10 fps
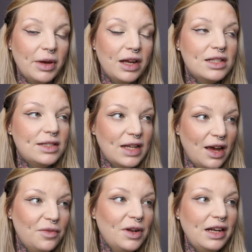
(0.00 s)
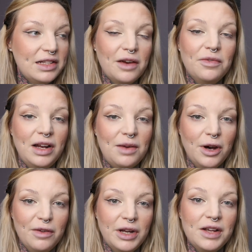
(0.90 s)
but definitely
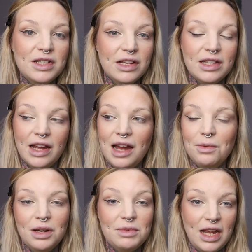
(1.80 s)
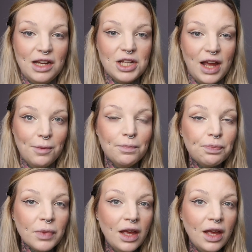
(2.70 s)
what I've noticed again when I'm teaching